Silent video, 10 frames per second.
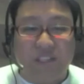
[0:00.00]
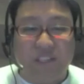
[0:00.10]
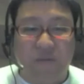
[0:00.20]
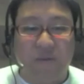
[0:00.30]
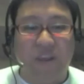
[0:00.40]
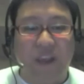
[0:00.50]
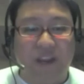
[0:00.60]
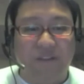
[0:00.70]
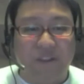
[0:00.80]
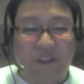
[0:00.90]
here with the
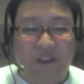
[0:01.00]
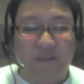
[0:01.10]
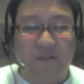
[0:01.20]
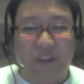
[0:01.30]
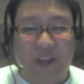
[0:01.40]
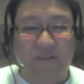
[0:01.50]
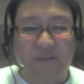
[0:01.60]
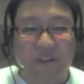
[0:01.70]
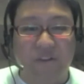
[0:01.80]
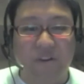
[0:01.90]

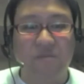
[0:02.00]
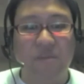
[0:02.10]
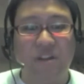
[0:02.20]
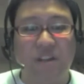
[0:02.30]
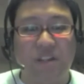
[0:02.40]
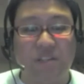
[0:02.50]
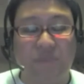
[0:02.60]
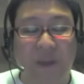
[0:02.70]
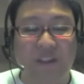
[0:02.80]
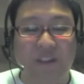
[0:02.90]
85th tournament and
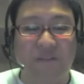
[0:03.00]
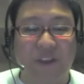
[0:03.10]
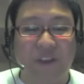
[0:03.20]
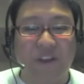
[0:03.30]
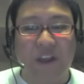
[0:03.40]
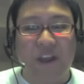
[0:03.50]
expanding the field,